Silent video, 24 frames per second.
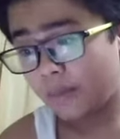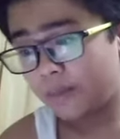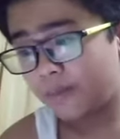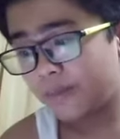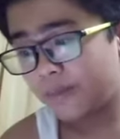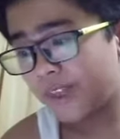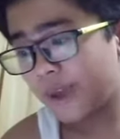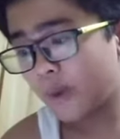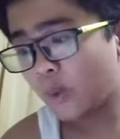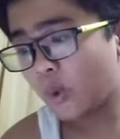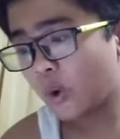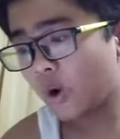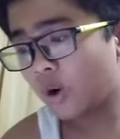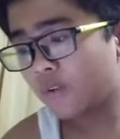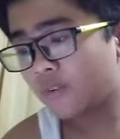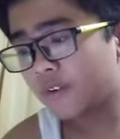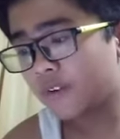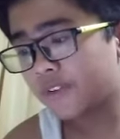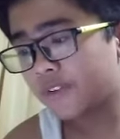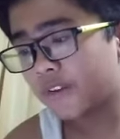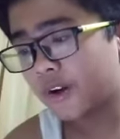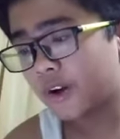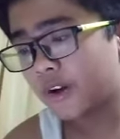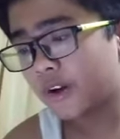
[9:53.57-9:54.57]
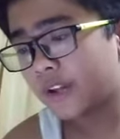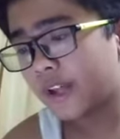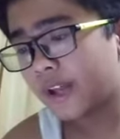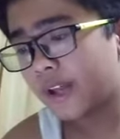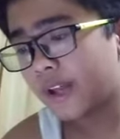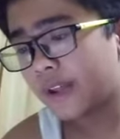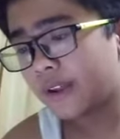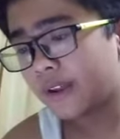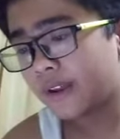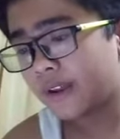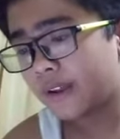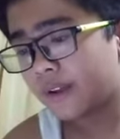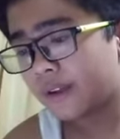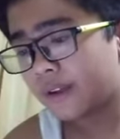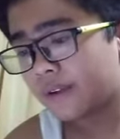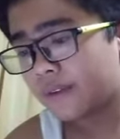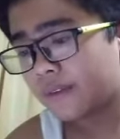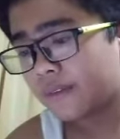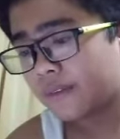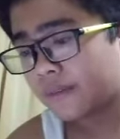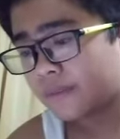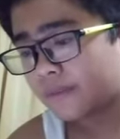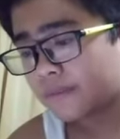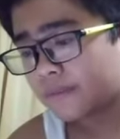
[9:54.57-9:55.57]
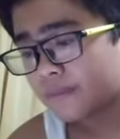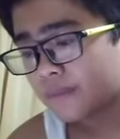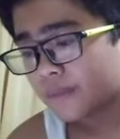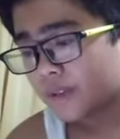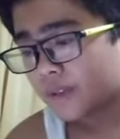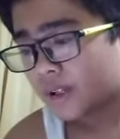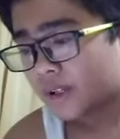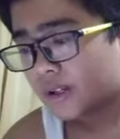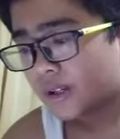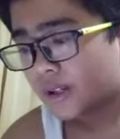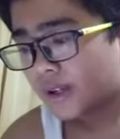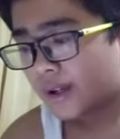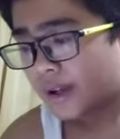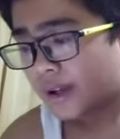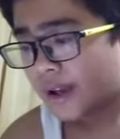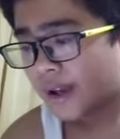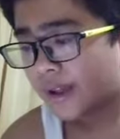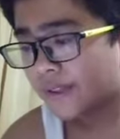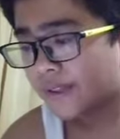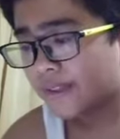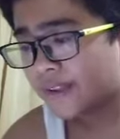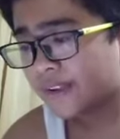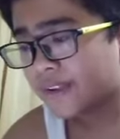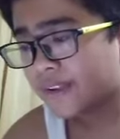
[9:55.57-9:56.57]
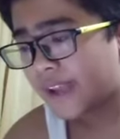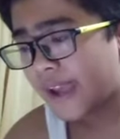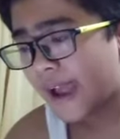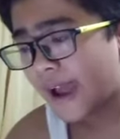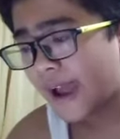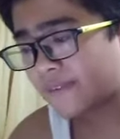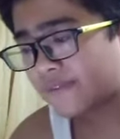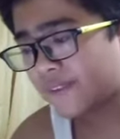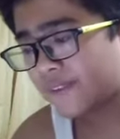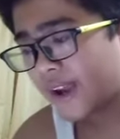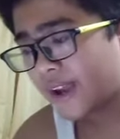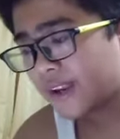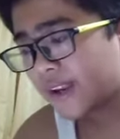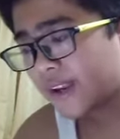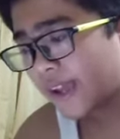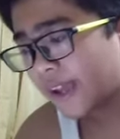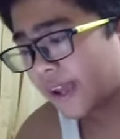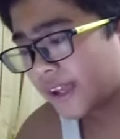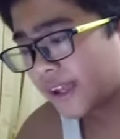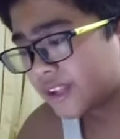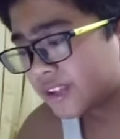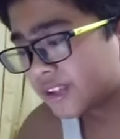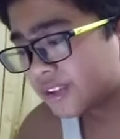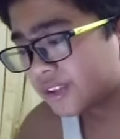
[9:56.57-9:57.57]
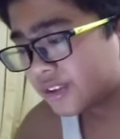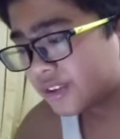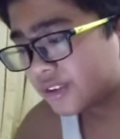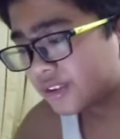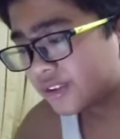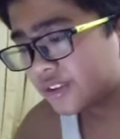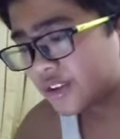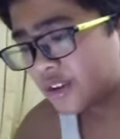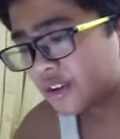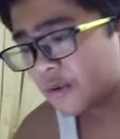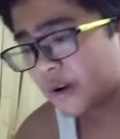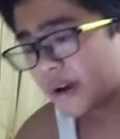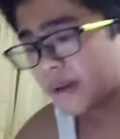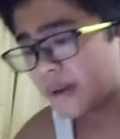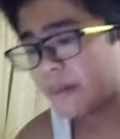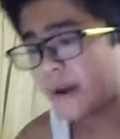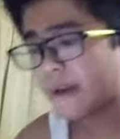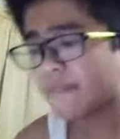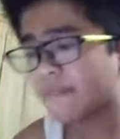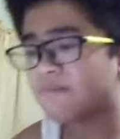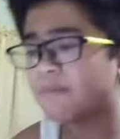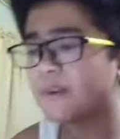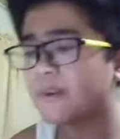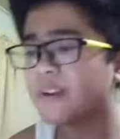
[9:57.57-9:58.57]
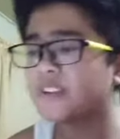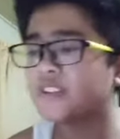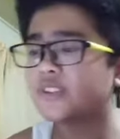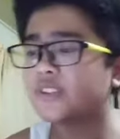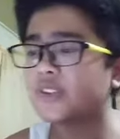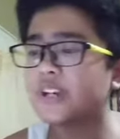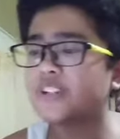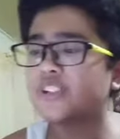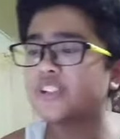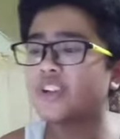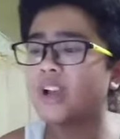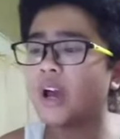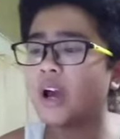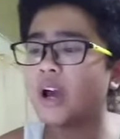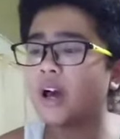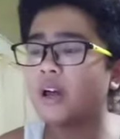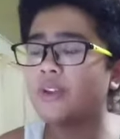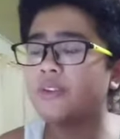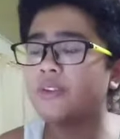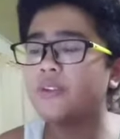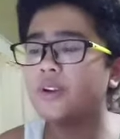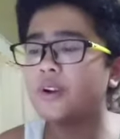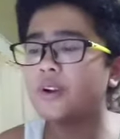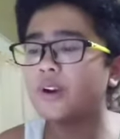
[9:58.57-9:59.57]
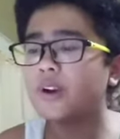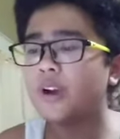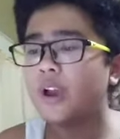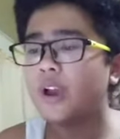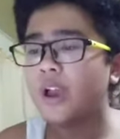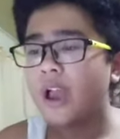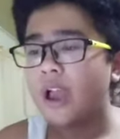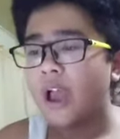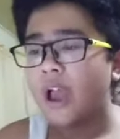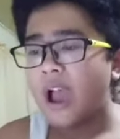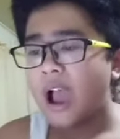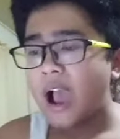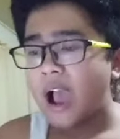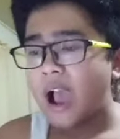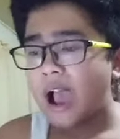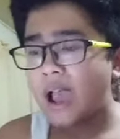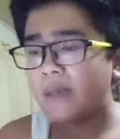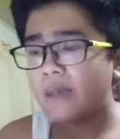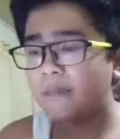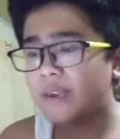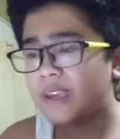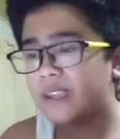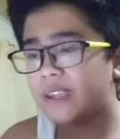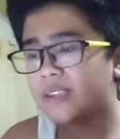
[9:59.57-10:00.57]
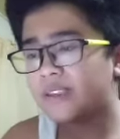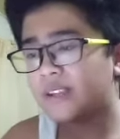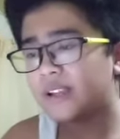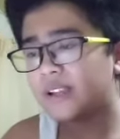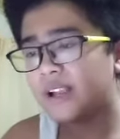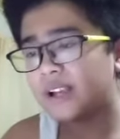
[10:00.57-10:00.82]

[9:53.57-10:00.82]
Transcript: They were overthrown, and then the Afghan interim administration under Hamid